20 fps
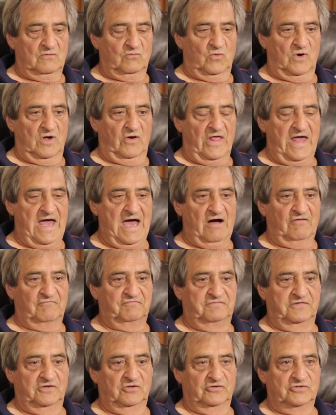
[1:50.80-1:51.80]
Well, the
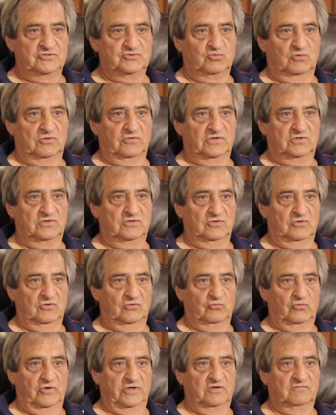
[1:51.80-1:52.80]
outfield is what they
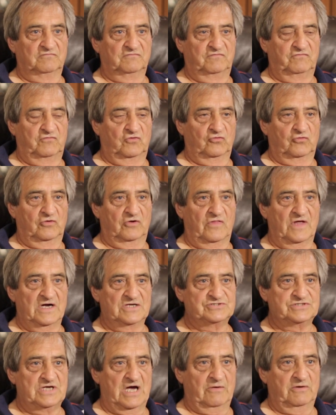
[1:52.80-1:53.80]
call rig and furrow.
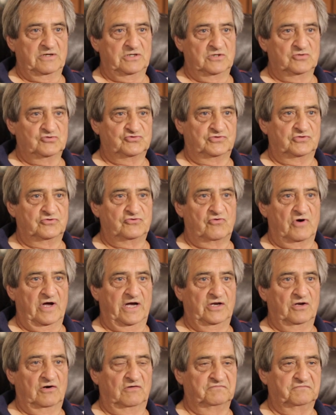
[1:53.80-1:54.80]
That's how it used to
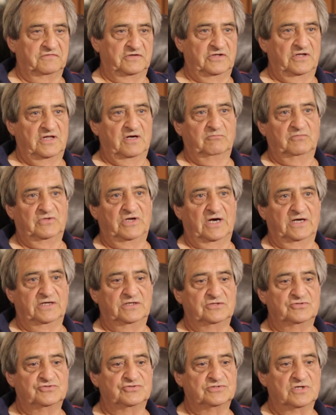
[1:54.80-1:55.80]
drain off in them
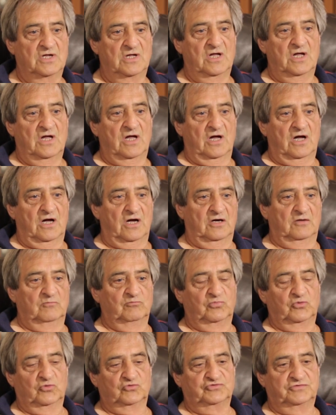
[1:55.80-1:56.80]
days.
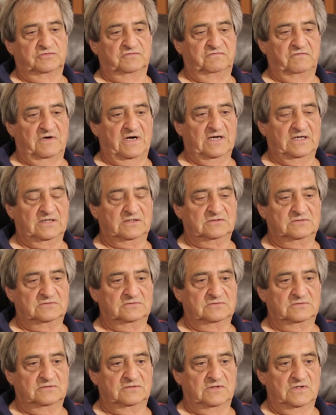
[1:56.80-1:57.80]
And plus the fact,
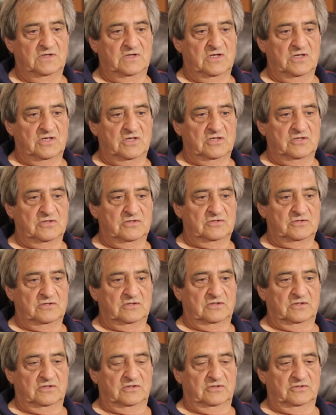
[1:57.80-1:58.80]

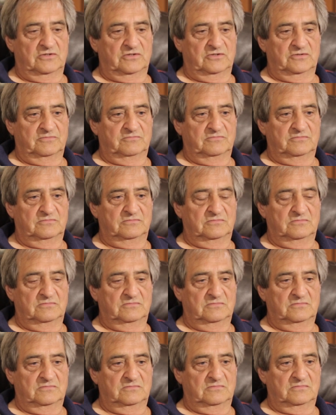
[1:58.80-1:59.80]

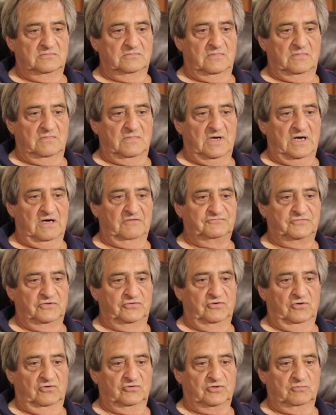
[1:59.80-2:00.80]
after
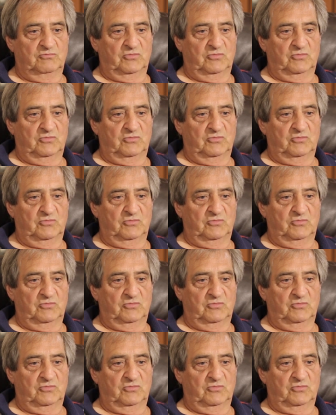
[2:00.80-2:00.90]
Dr.